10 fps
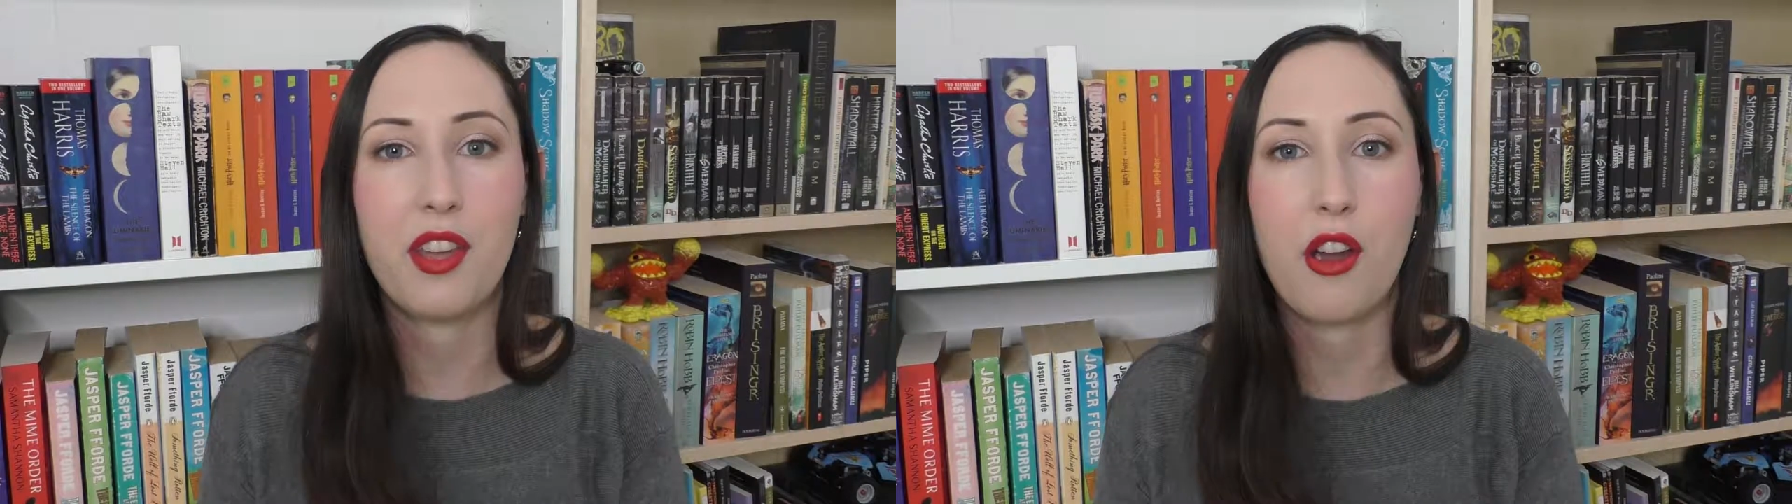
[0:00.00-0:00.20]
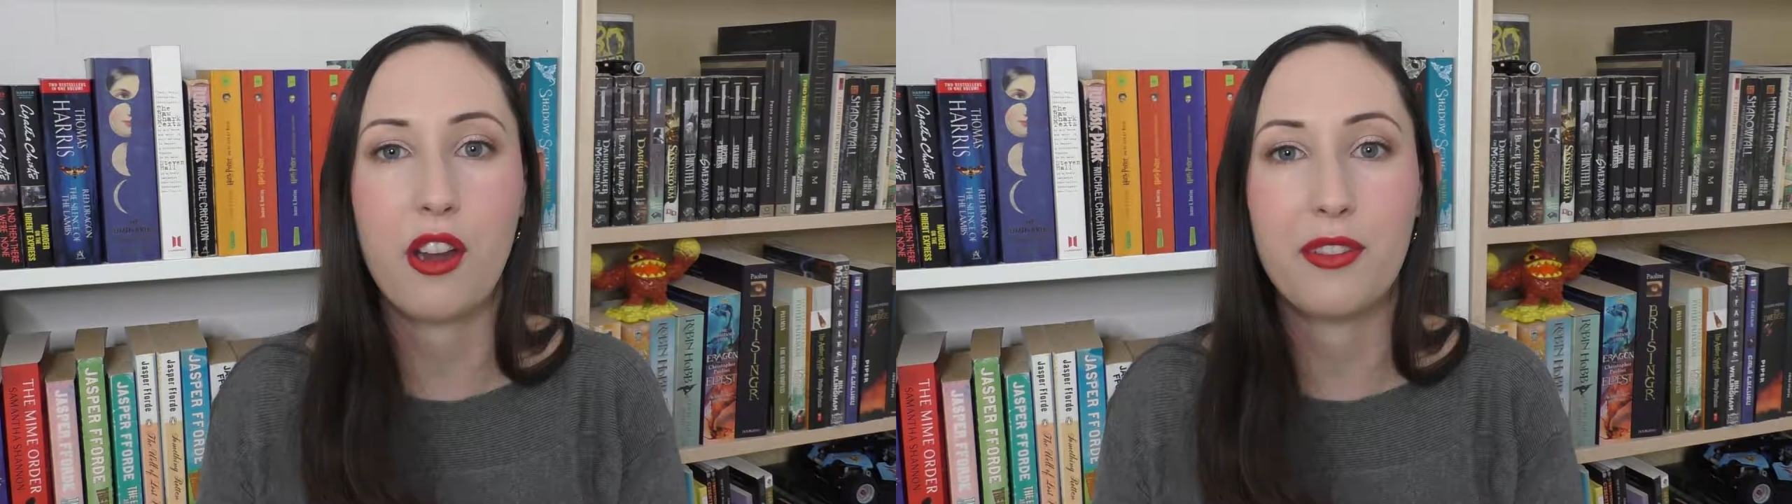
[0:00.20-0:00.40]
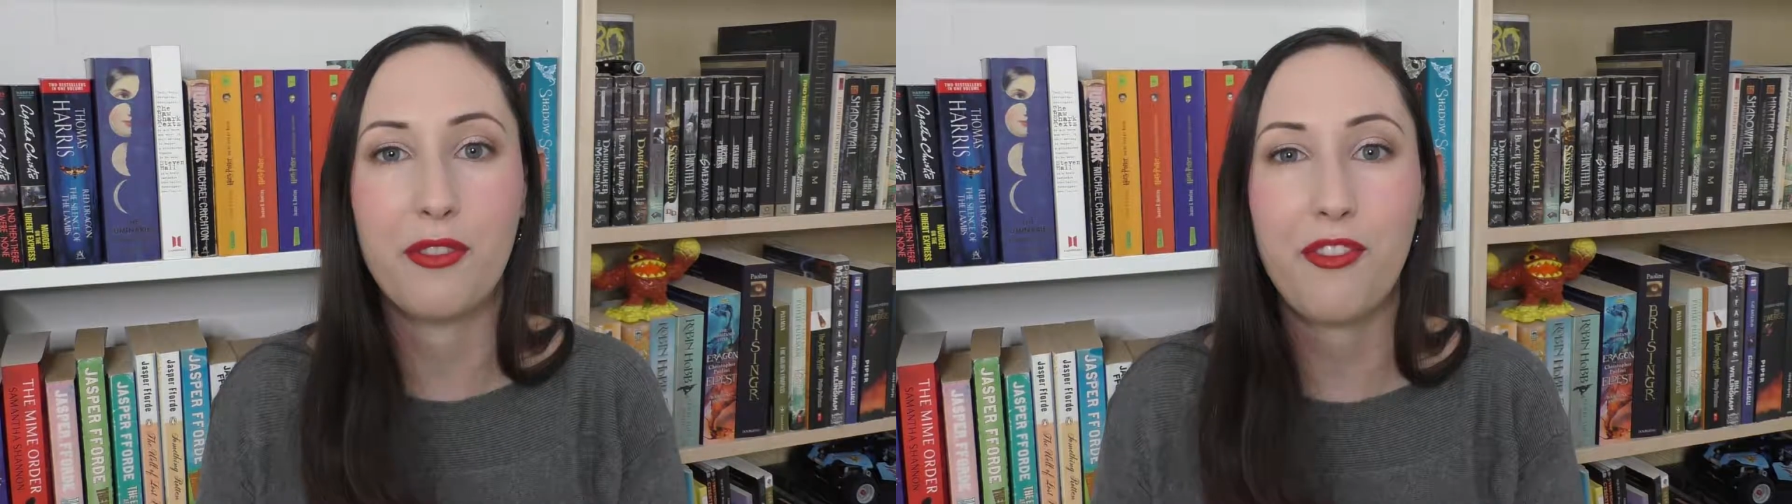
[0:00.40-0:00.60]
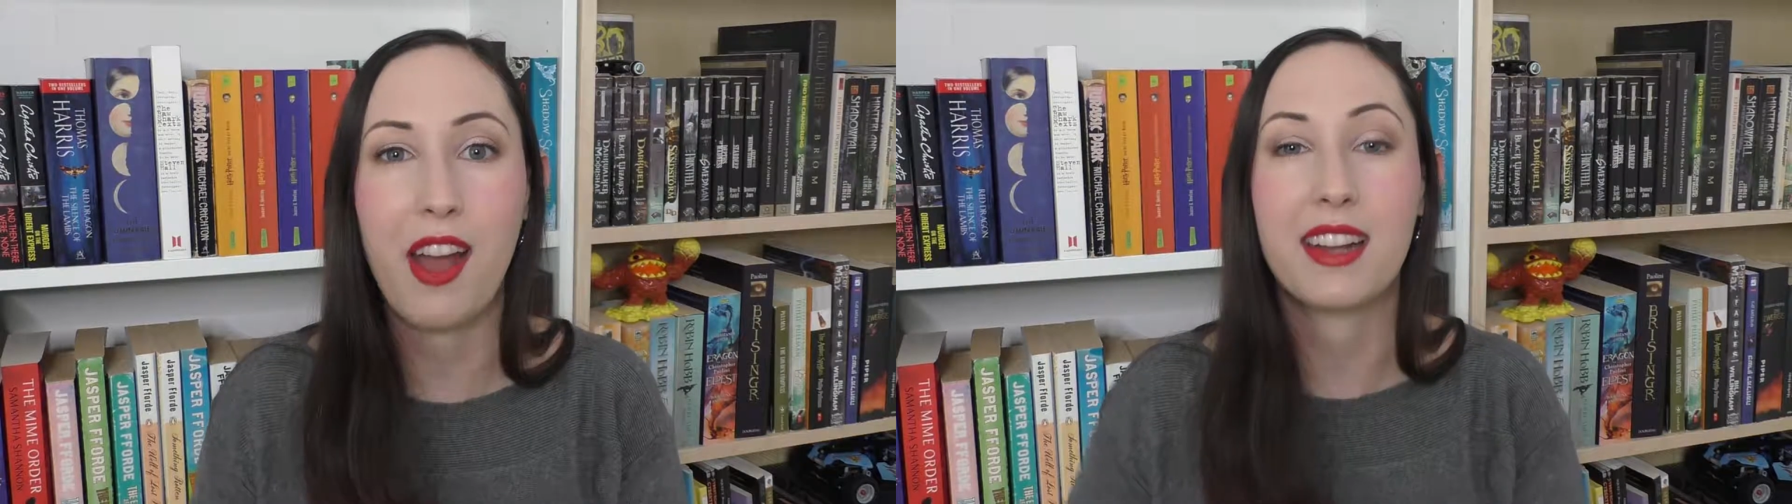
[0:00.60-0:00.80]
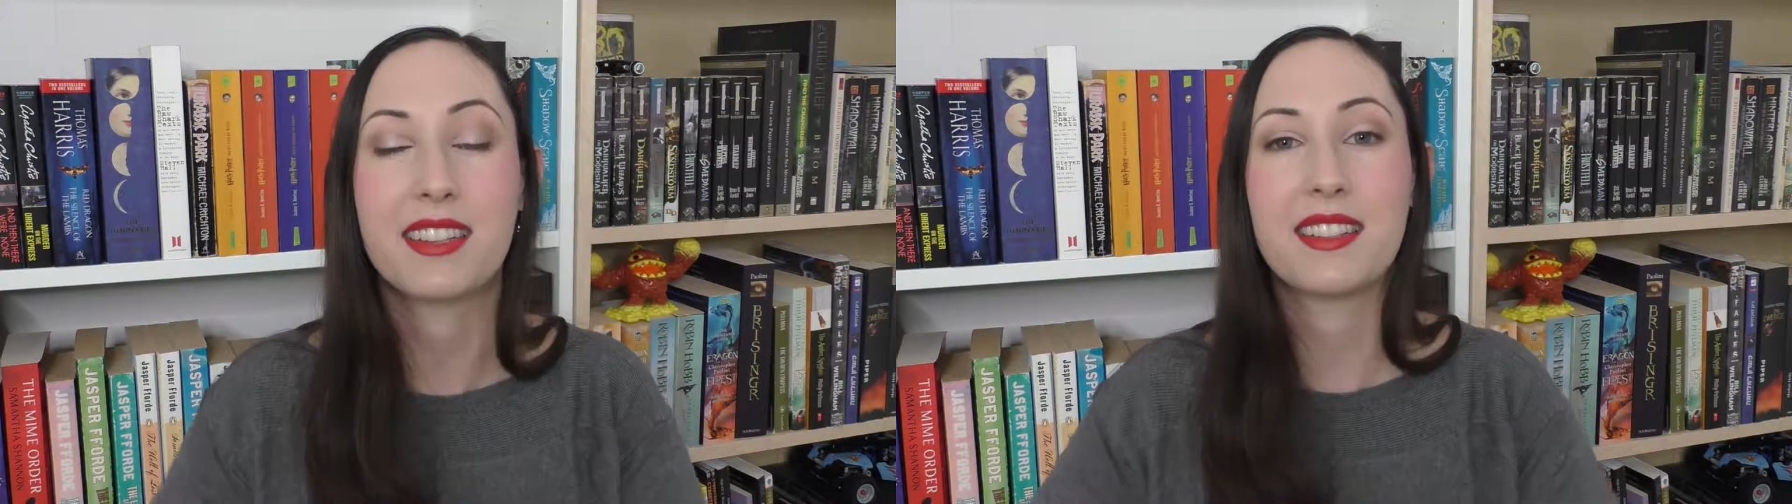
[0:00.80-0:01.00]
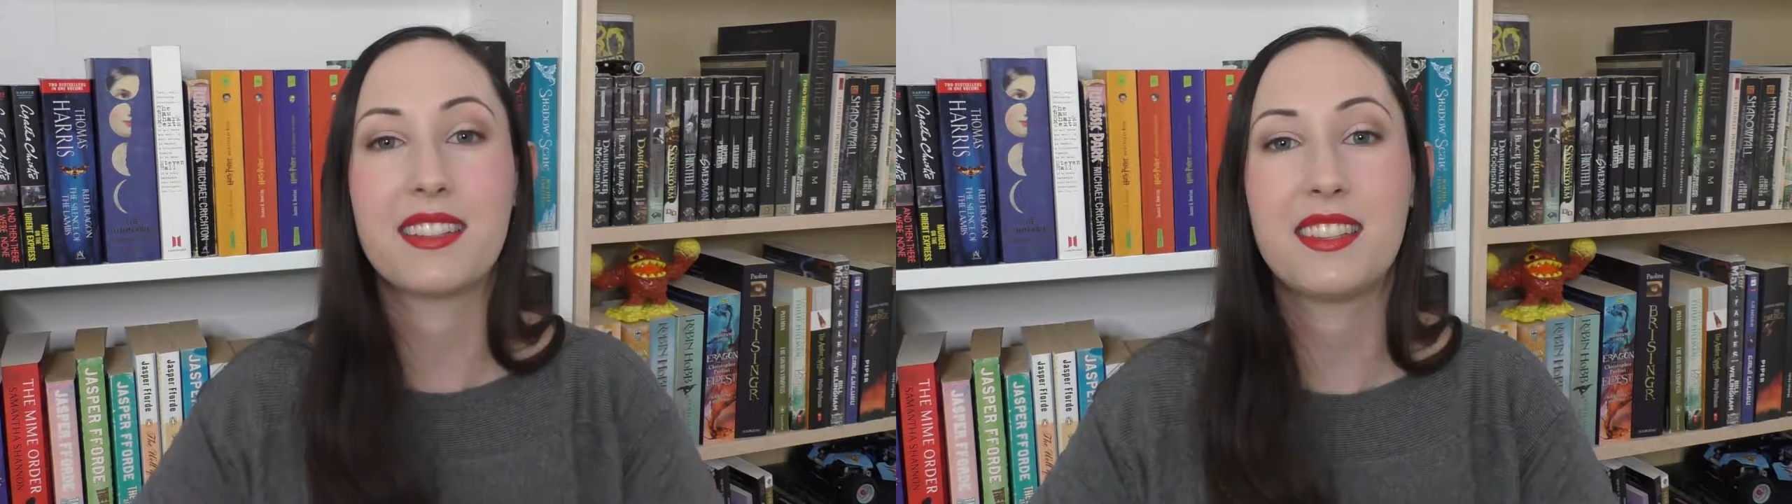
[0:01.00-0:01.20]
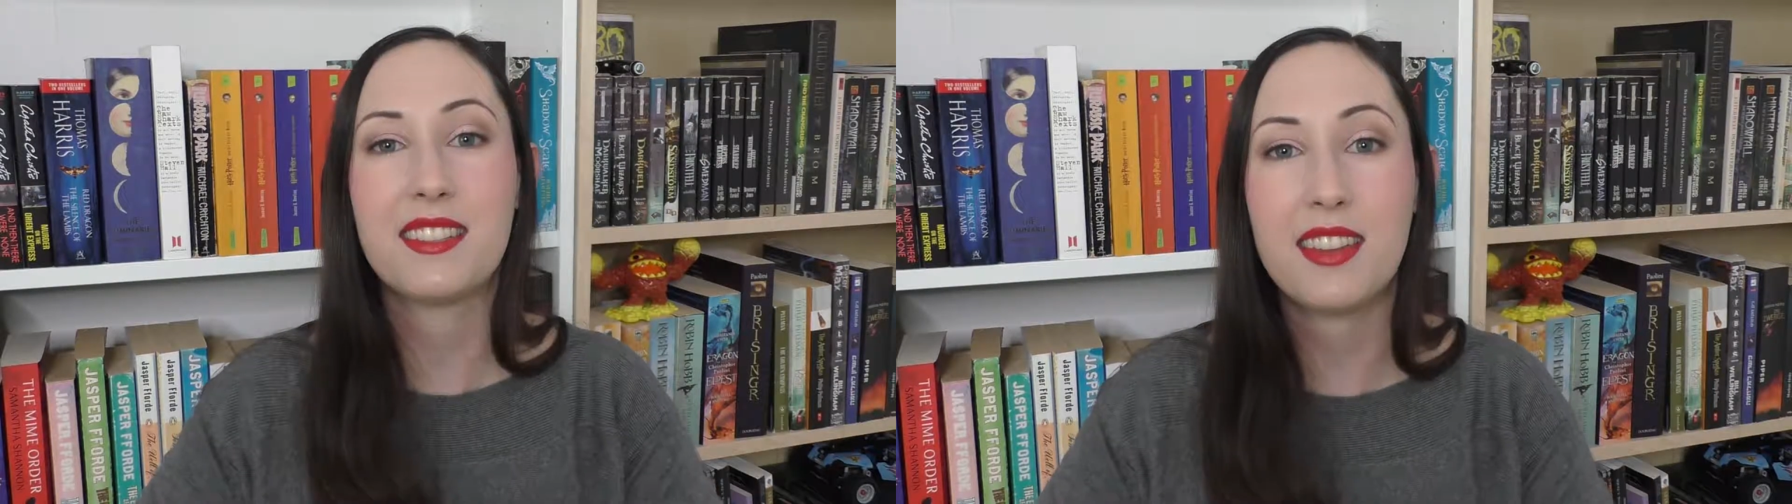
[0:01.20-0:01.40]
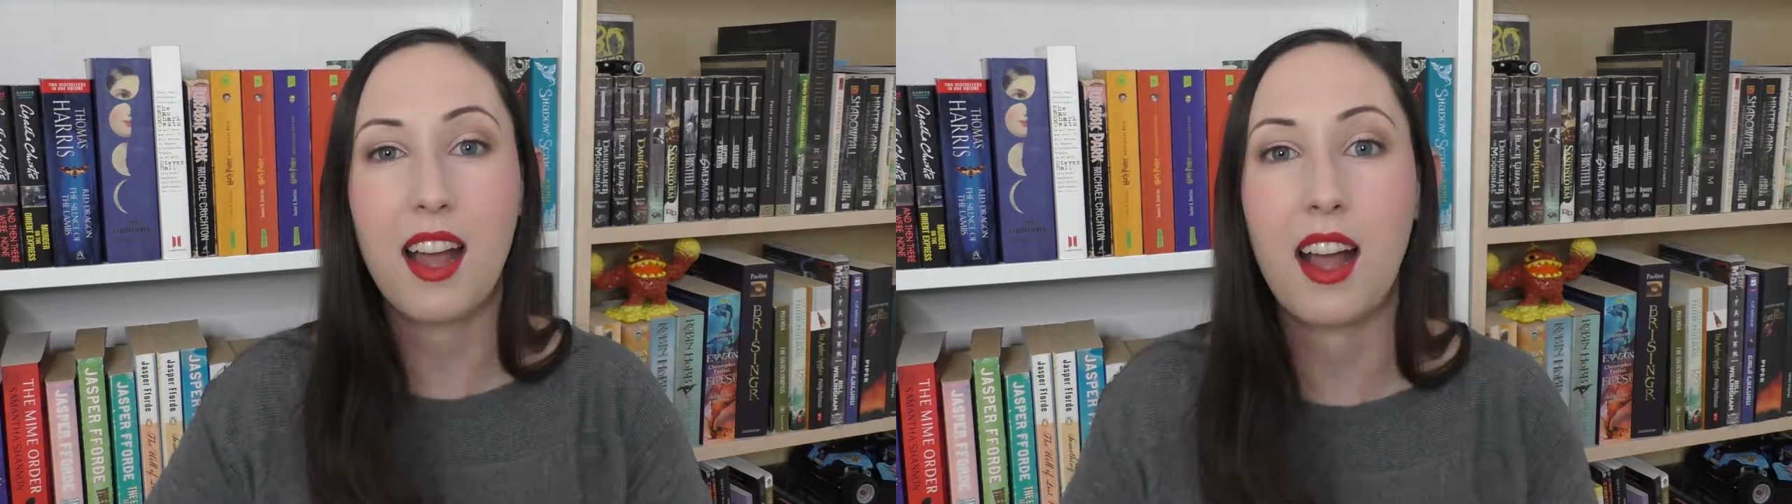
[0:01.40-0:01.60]
There are, in fact,
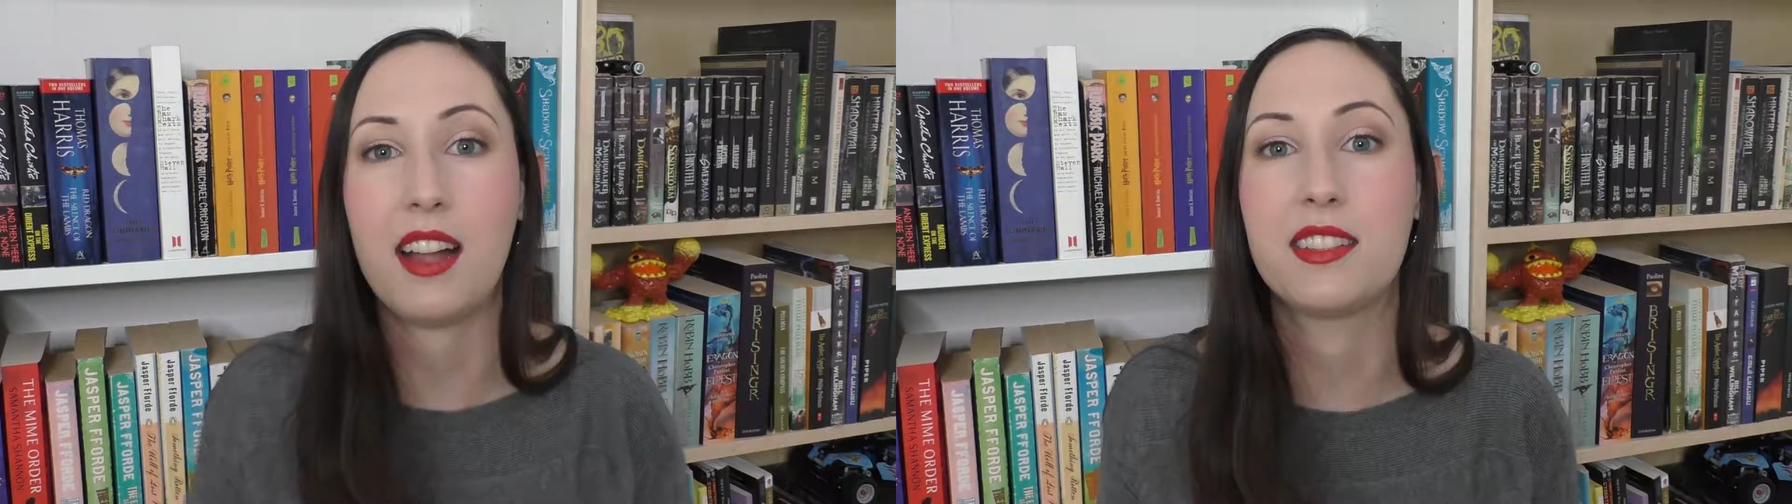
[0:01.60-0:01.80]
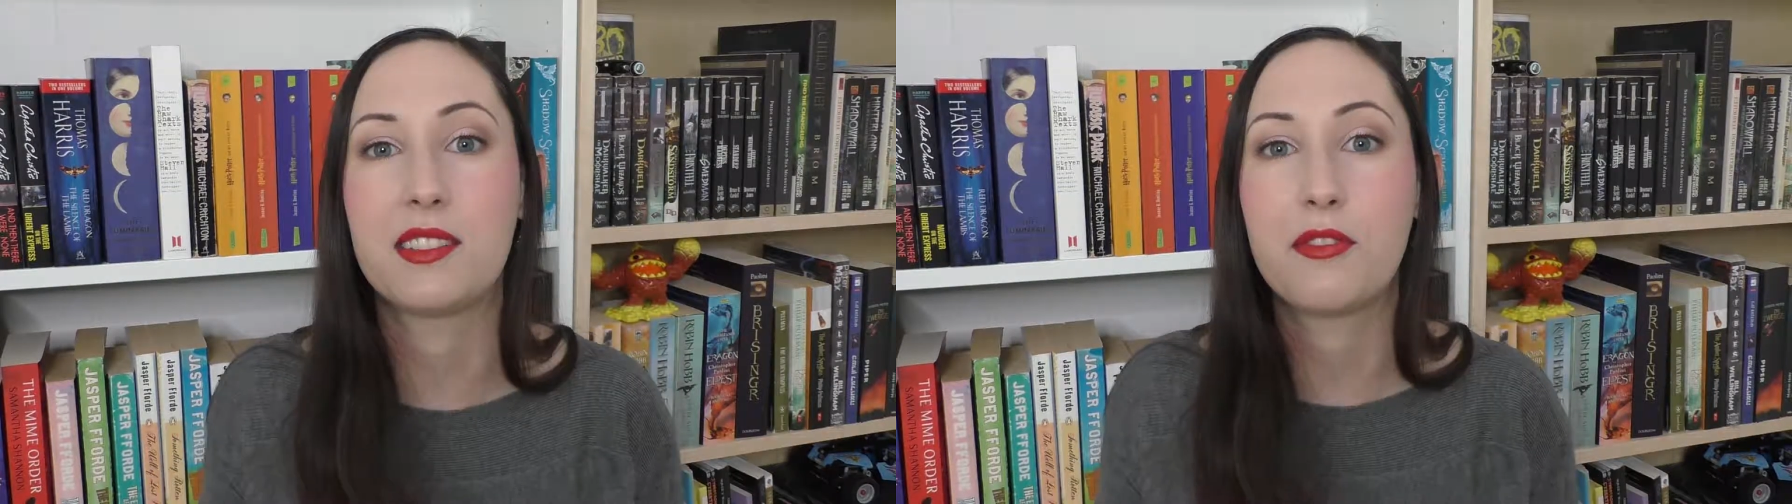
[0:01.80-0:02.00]
tons